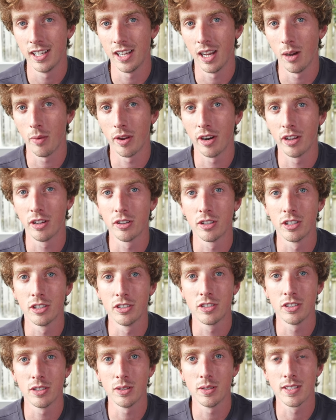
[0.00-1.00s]
And what I'm gonna
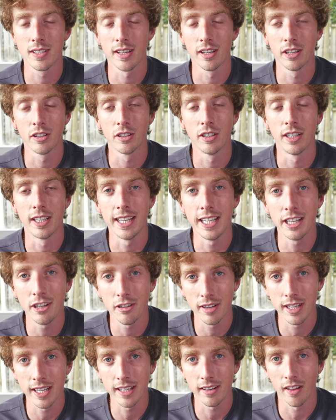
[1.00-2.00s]
do is I'm gonna
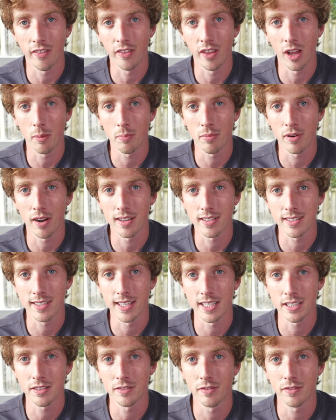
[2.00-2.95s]
iterate on that process,